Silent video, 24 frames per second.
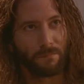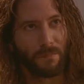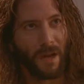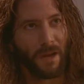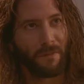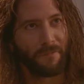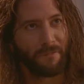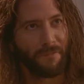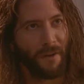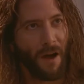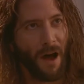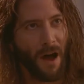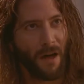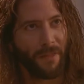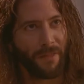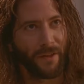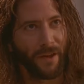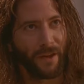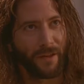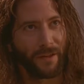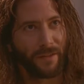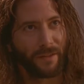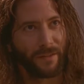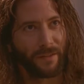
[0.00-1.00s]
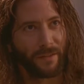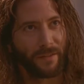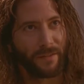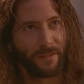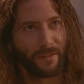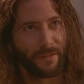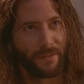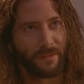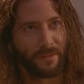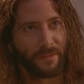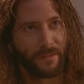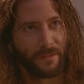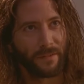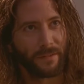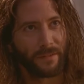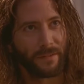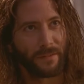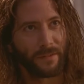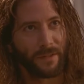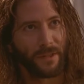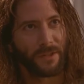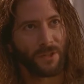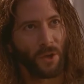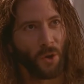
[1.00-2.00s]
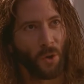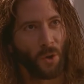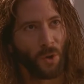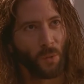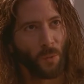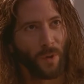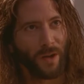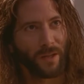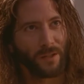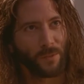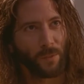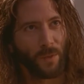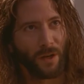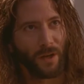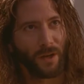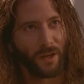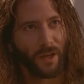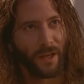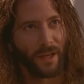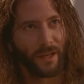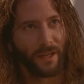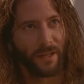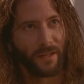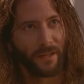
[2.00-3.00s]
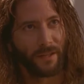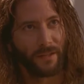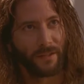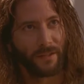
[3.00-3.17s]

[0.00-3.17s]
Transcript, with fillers: My Father is always working.